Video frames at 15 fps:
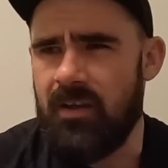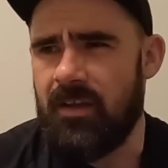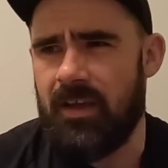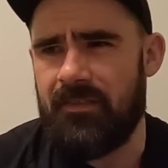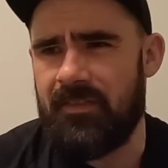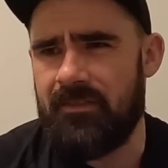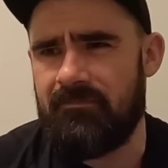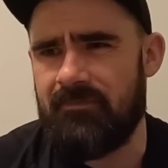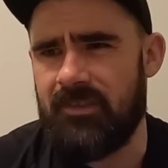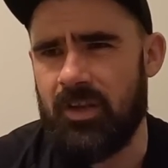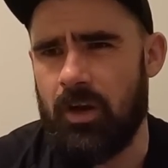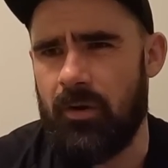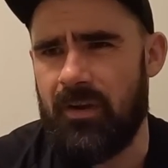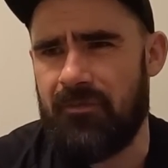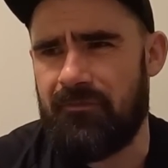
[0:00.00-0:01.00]
And, you
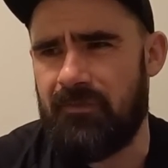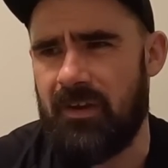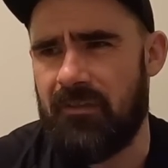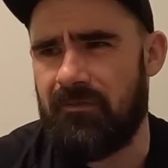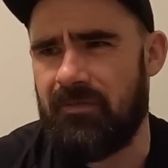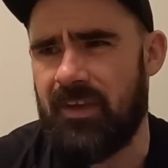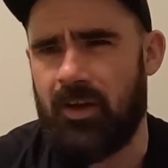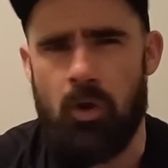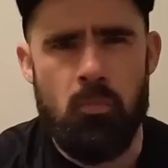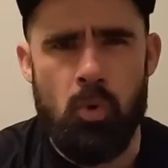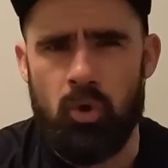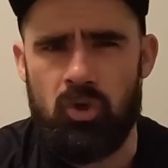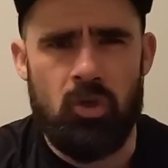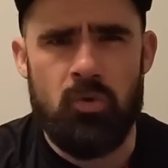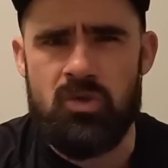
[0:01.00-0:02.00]
know, if they don't
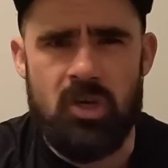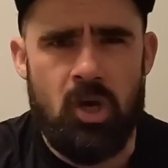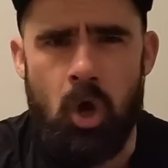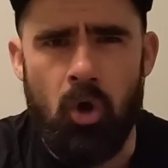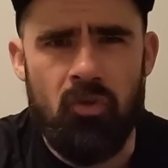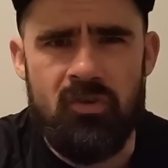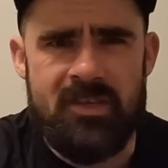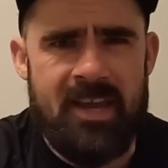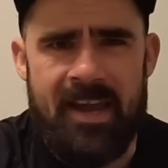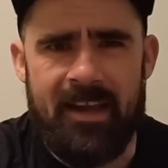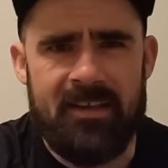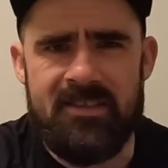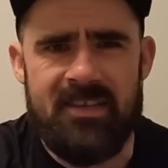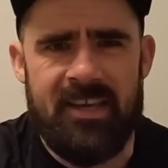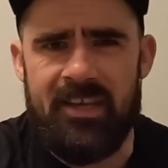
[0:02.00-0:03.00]
want you to
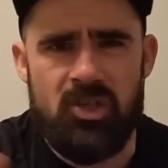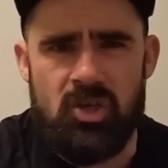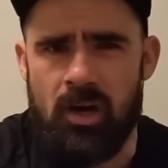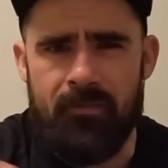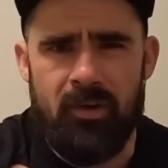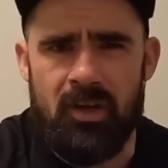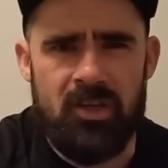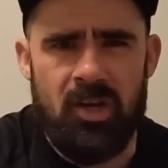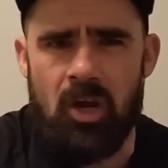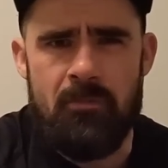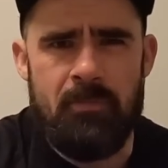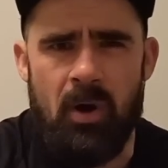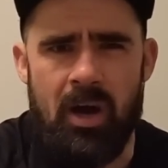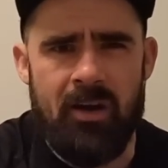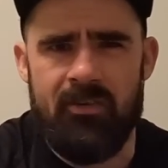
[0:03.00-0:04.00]
contact each other, you know,
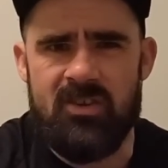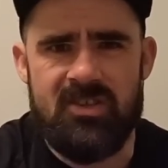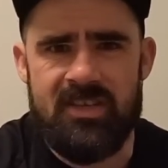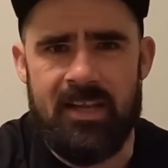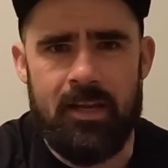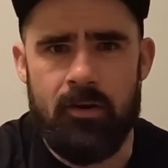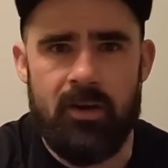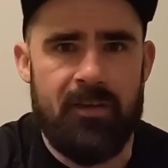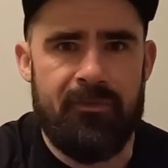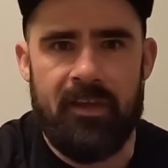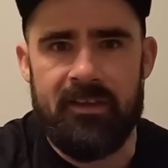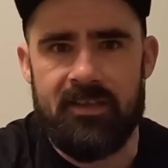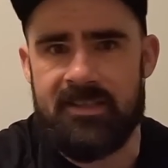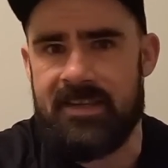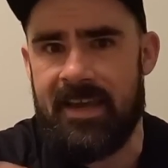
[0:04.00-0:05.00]
buyer and seller, and if they
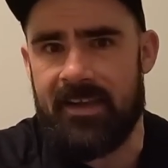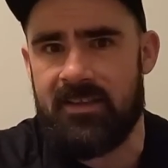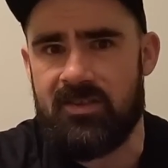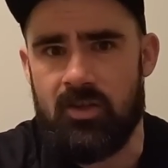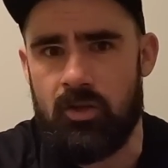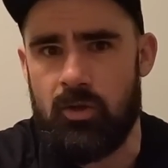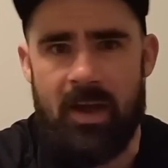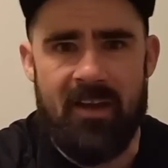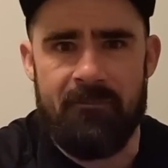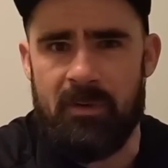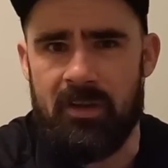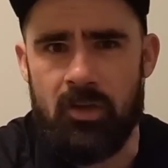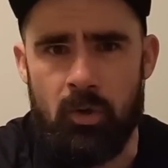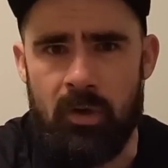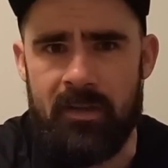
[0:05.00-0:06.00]
detect that you have
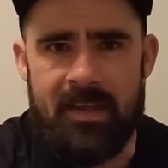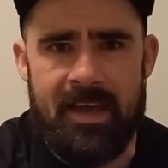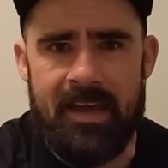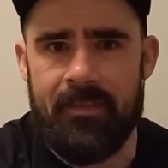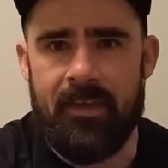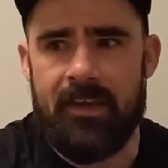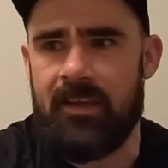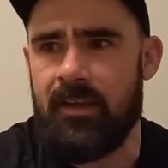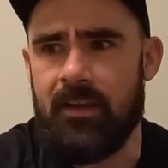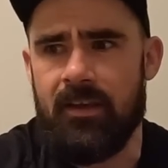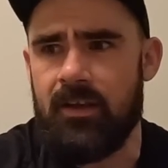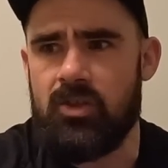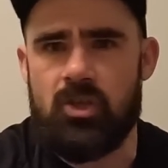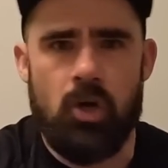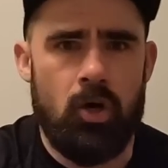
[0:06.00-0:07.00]
been doing that, they
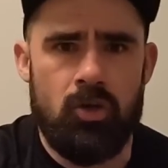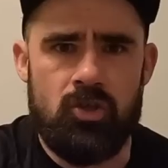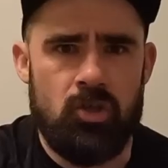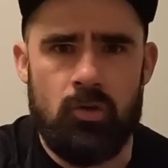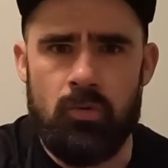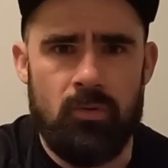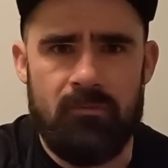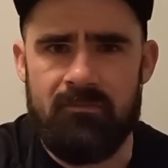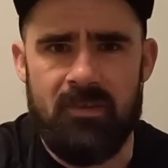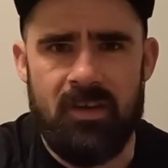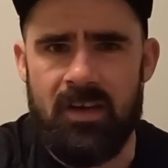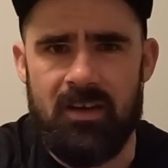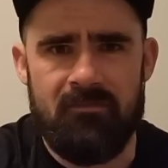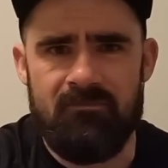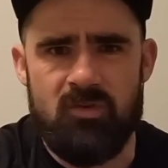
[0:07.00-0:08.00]
charge you
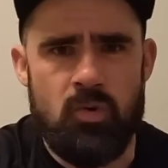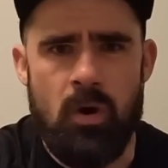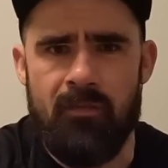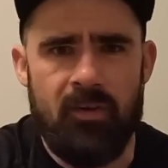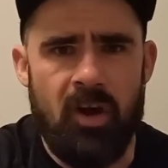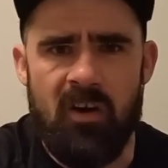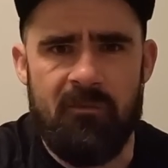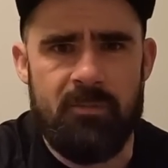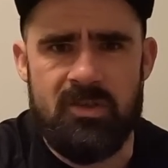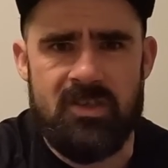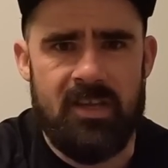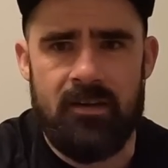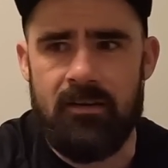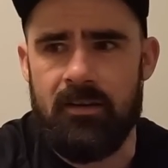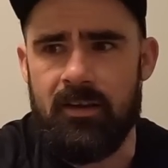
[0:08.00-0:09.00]

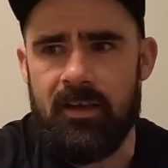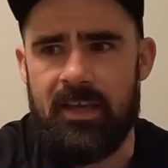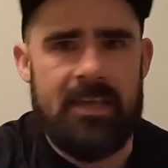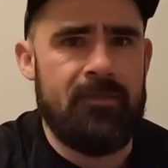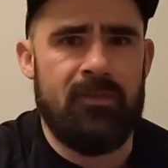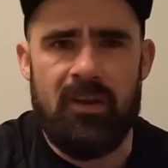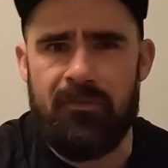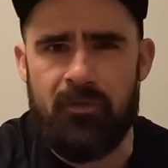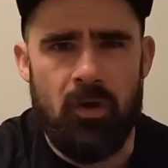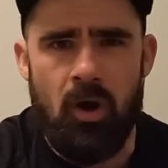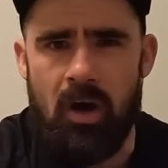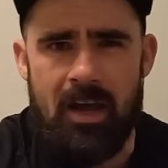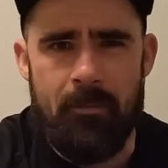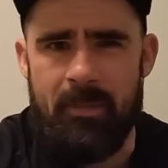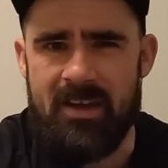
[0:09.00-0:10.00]
12.5% even if your
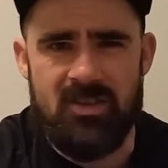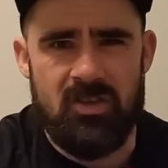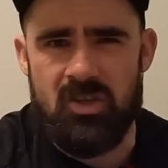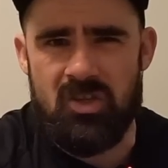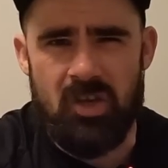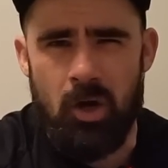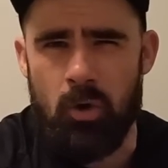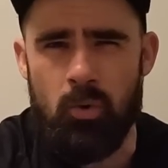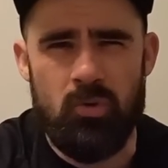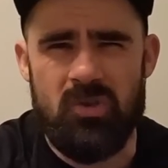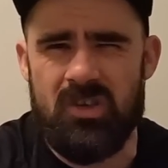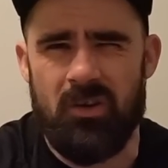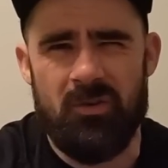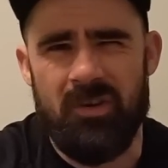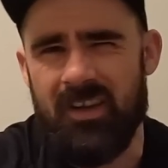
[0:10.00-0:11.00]
item hasn't sold.
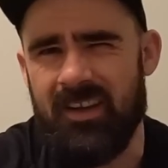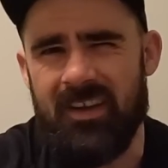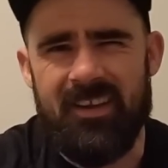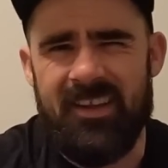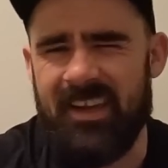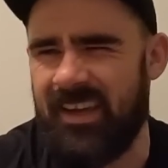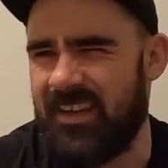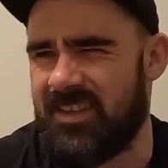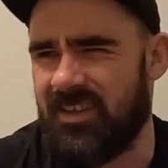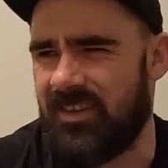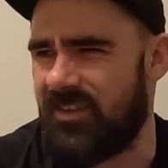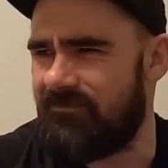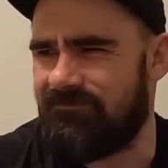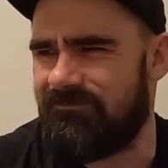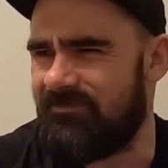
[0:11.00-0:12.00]
So yeah, it's
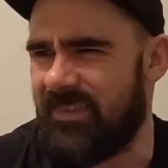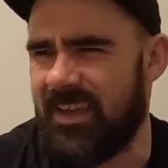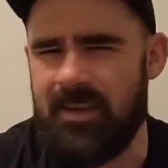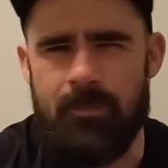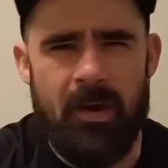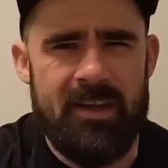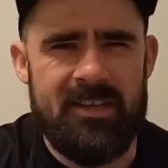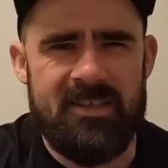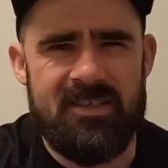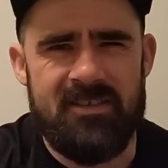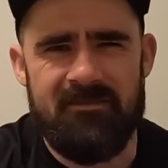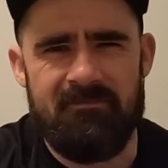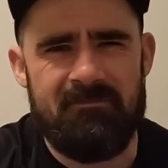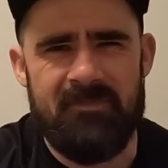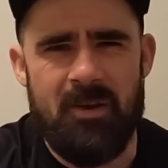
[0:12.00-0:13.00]

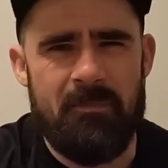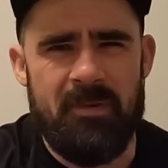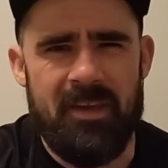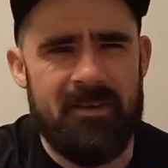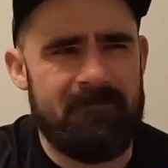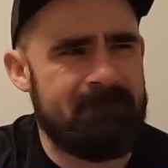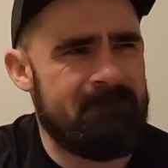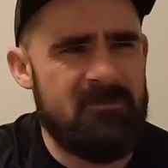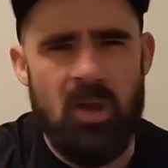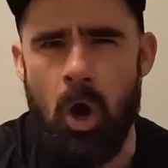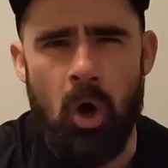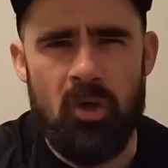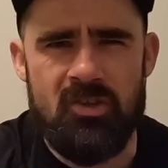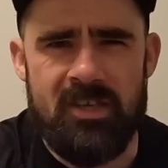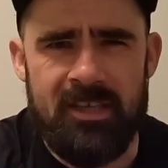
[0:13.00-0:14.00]
eBay's a bit
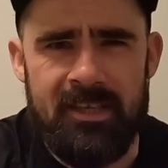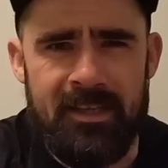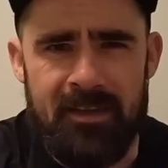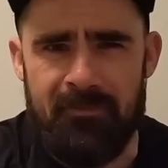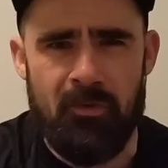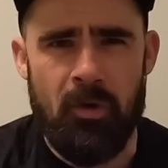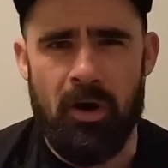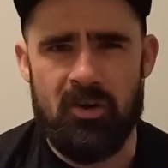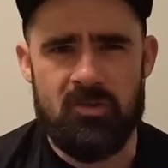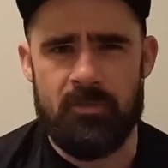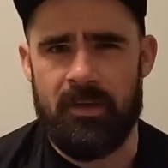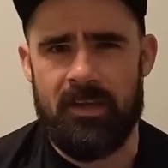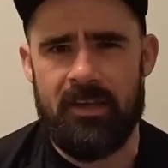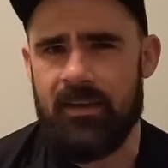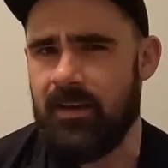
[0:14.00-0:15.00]
Nazi if you ask
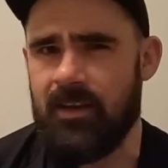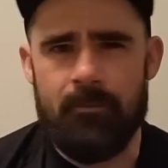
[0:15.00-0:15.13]
me.